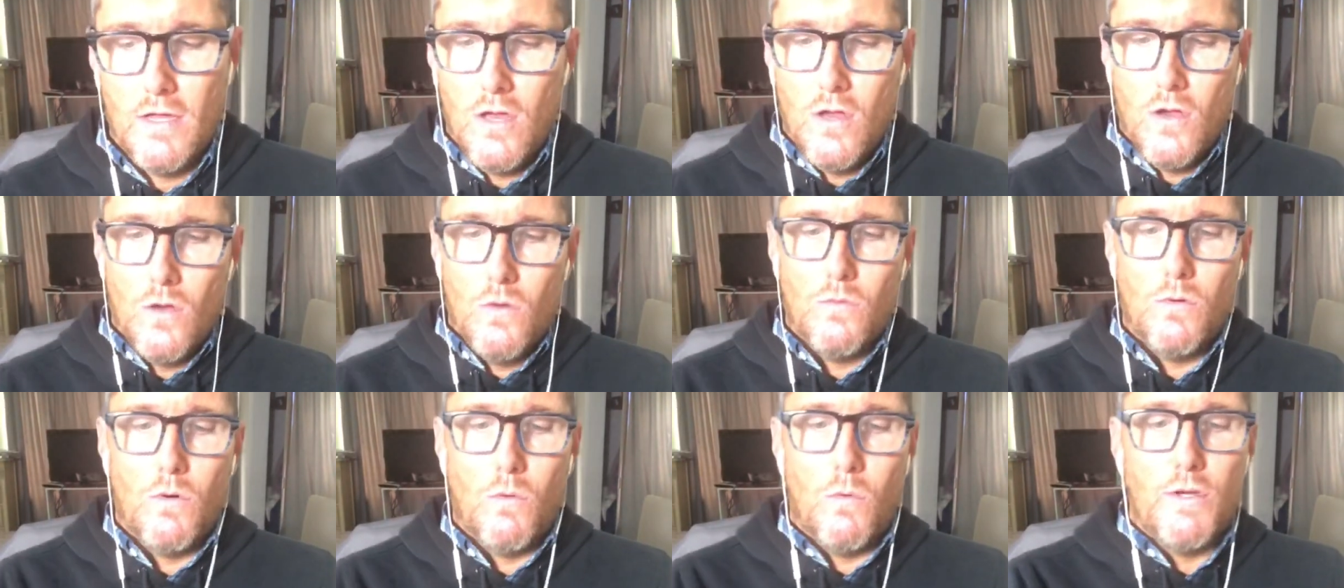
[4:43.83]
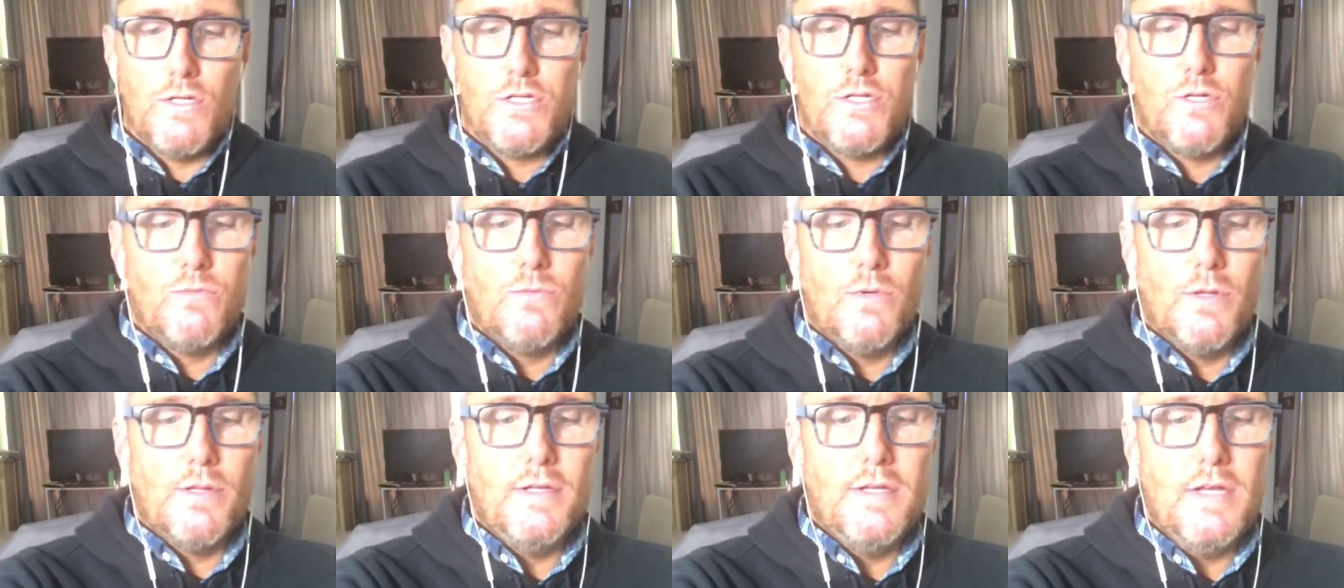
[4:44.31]
Well, what you
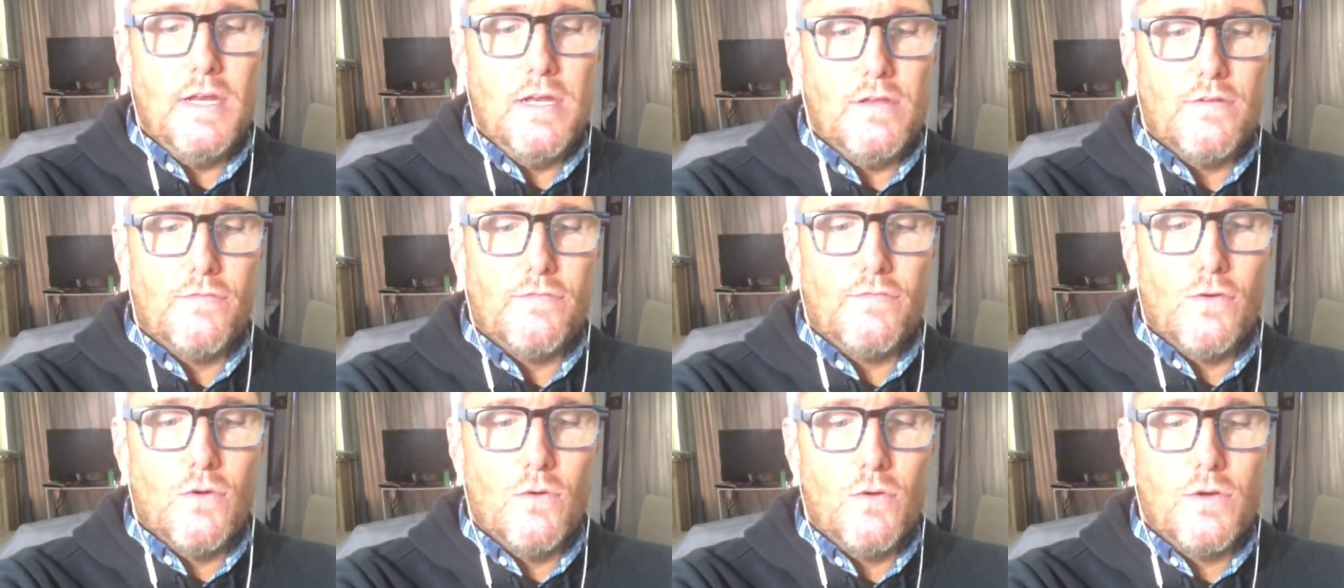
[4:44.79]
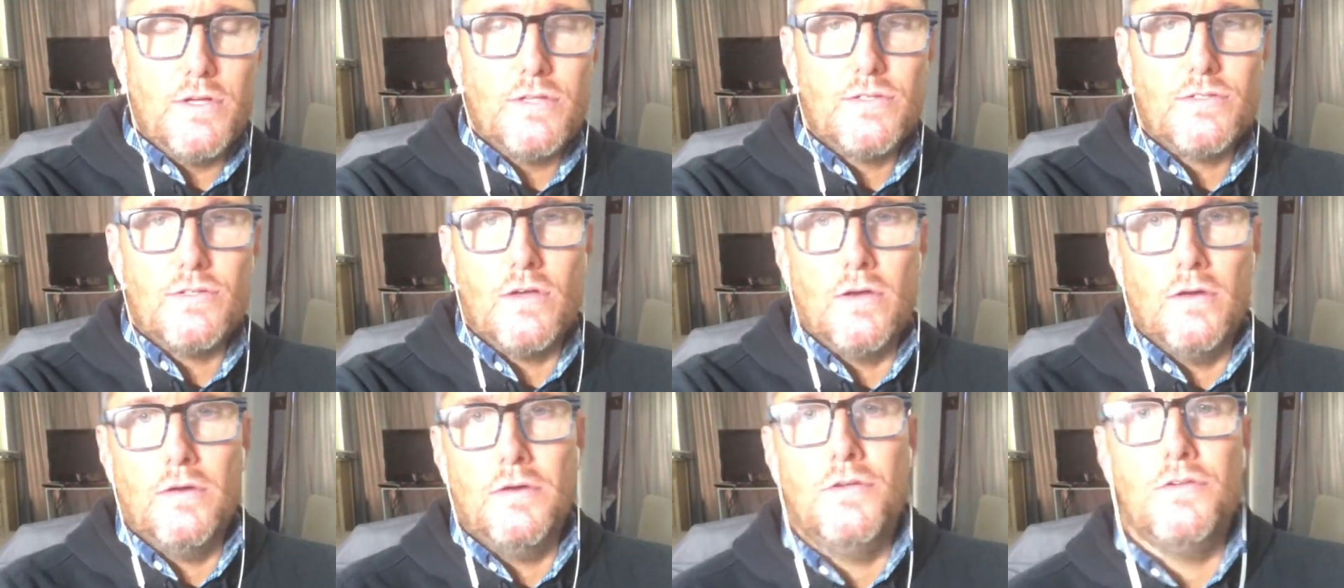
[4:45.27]
really need to focus
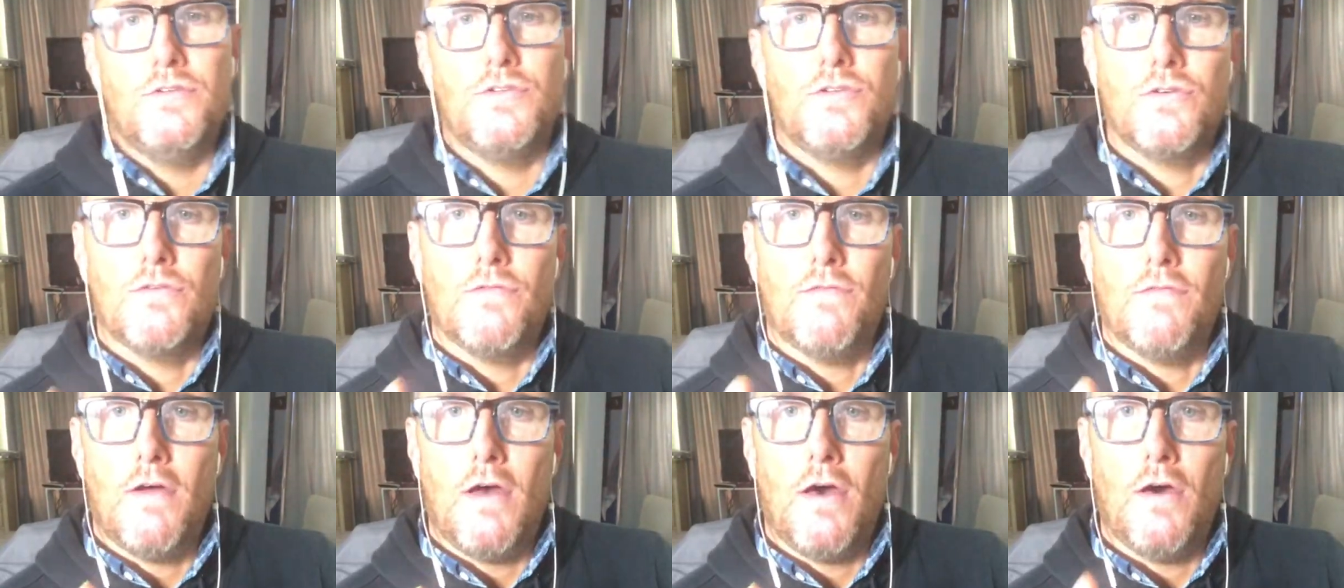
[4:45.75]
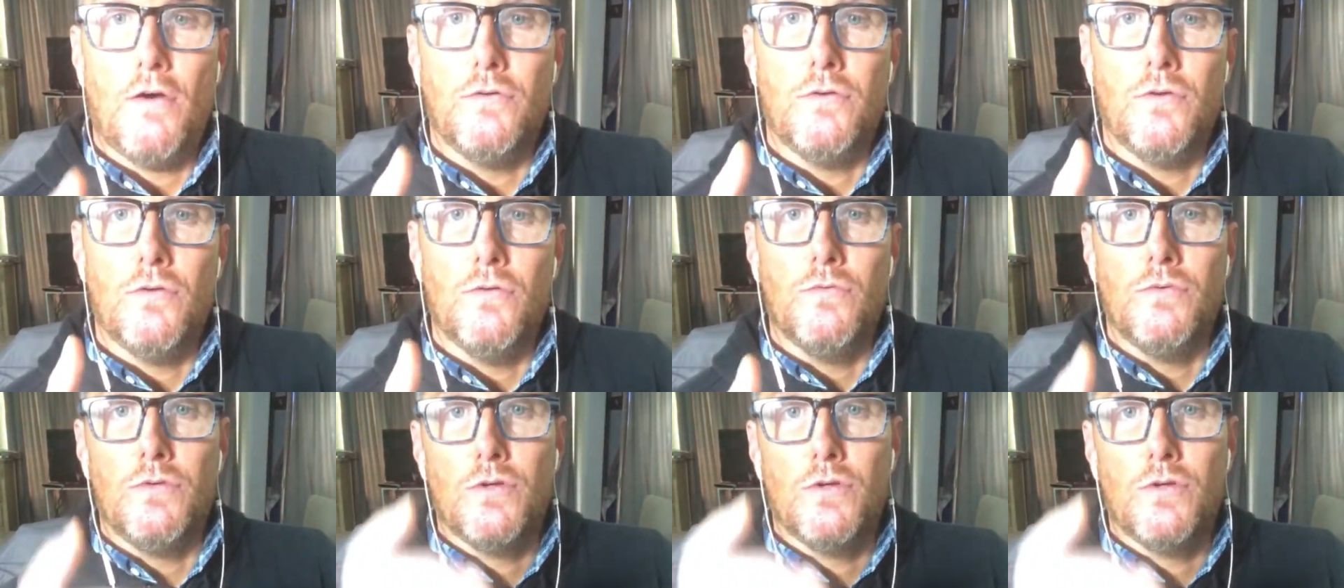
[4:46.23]
on is your value,